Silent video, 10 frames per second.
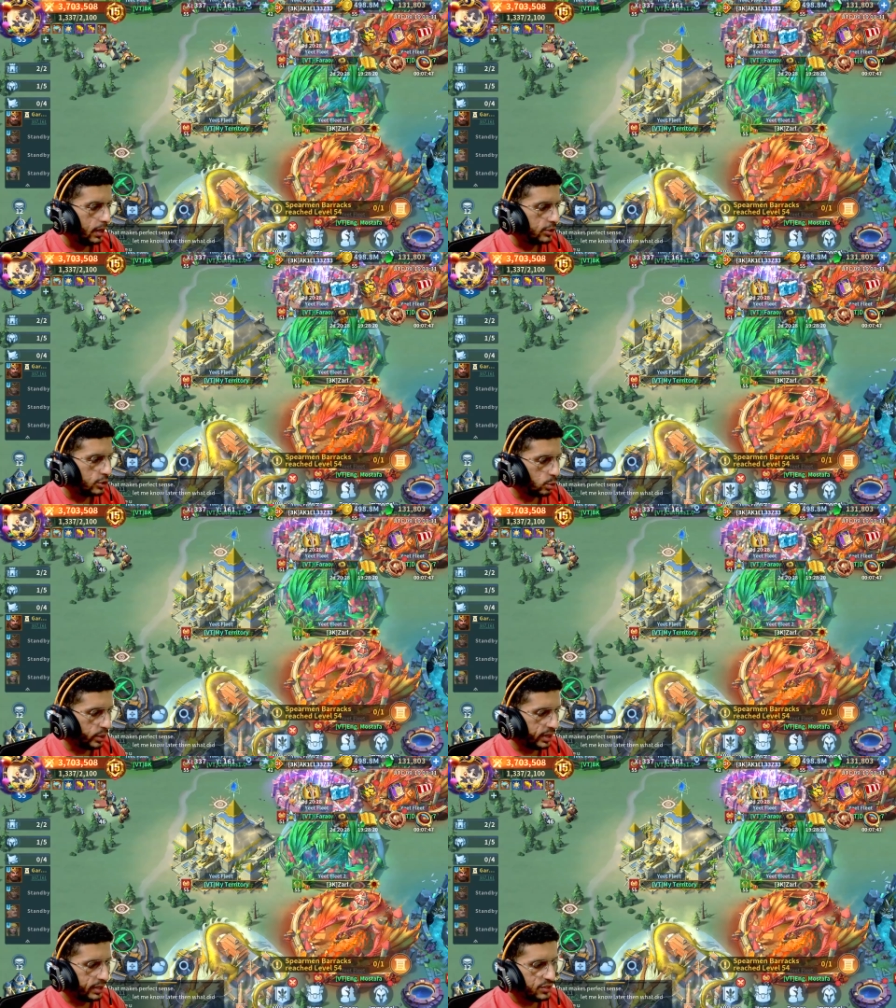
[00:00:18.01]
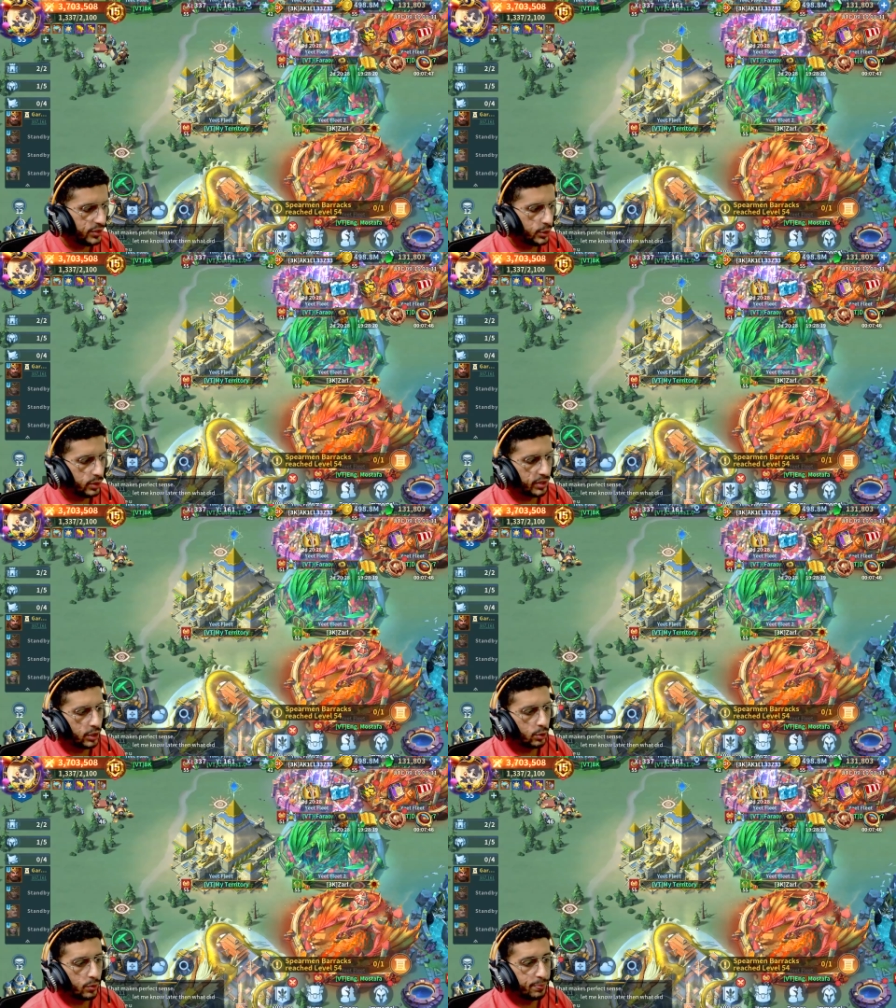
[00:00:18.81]
So in this video, I'm gonna
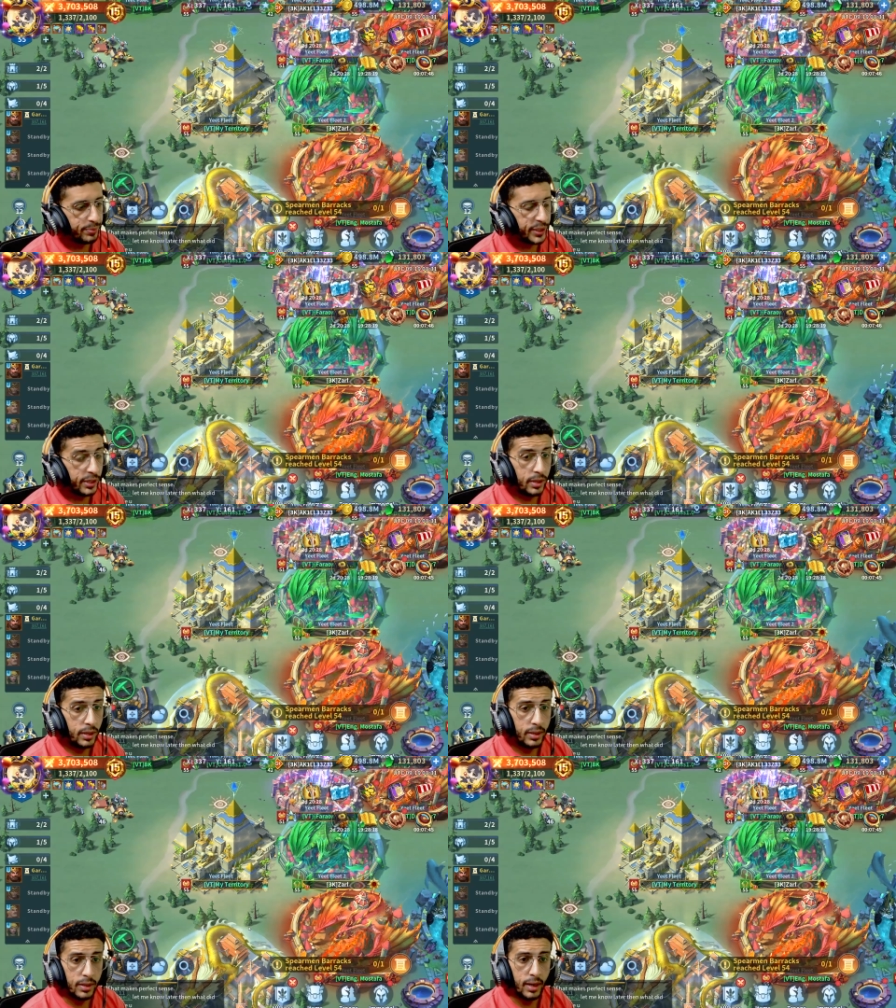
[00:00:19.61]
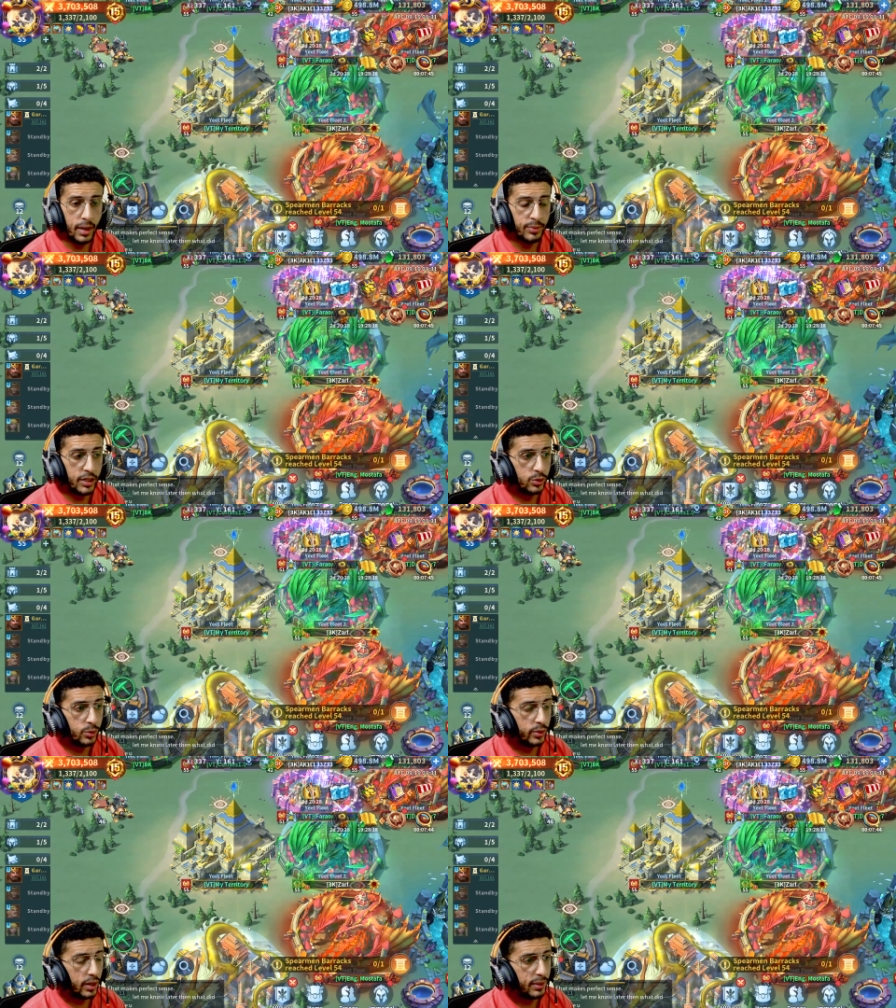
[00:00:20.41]

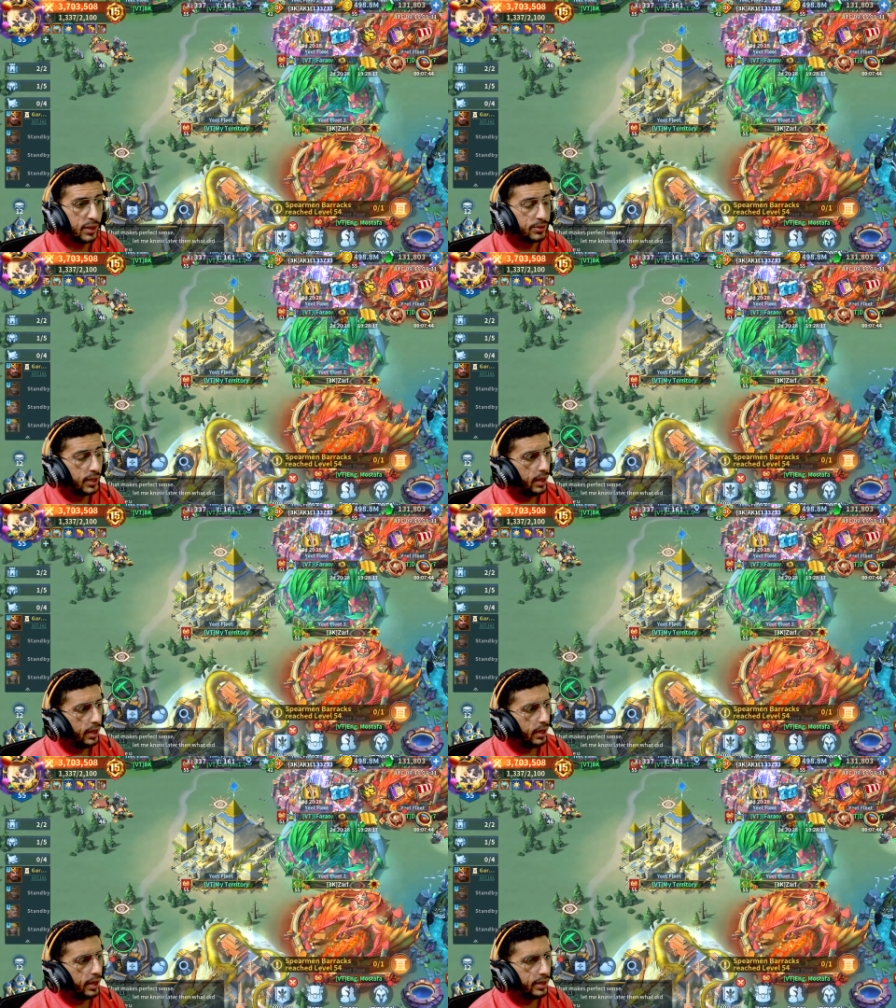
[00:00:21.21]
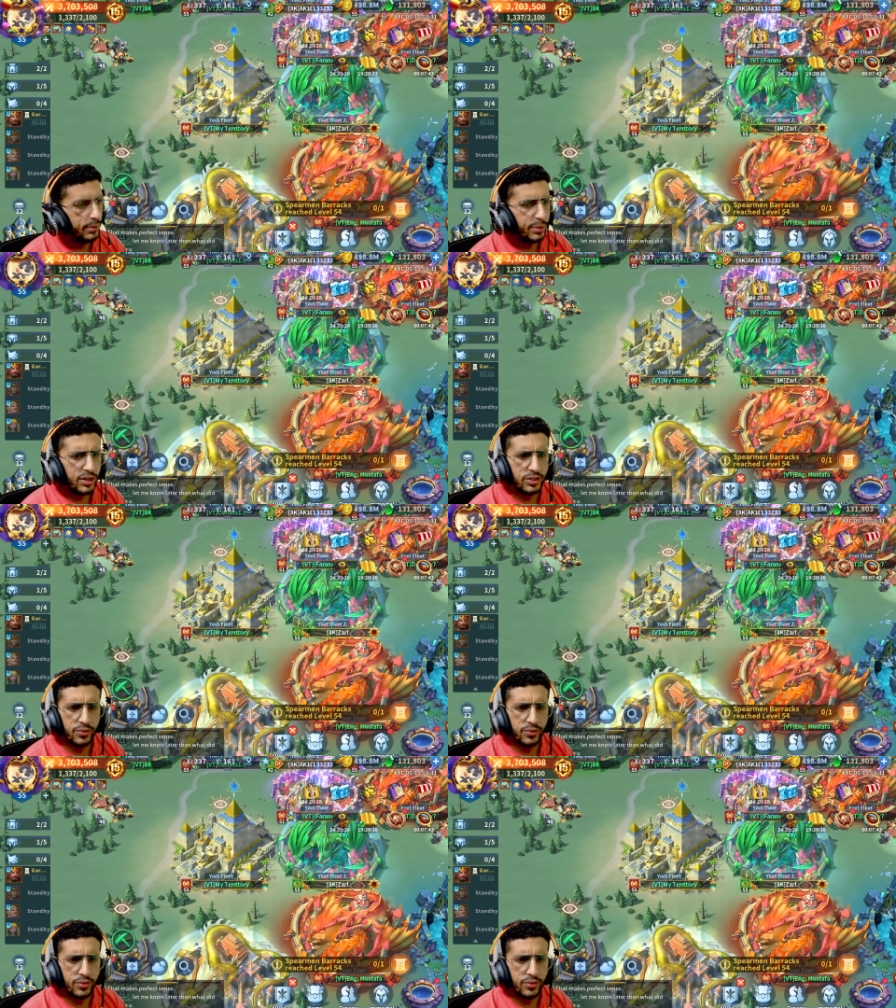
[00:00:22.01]
talk about the perks